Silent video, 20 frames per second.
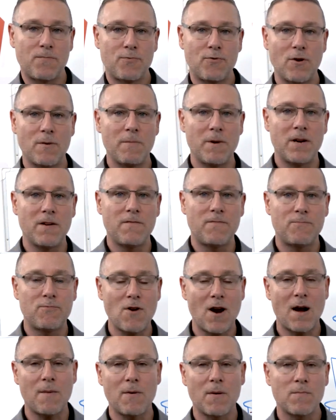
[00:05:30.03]
primitive
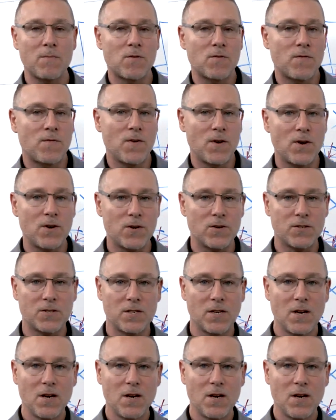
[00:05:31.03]
problems first,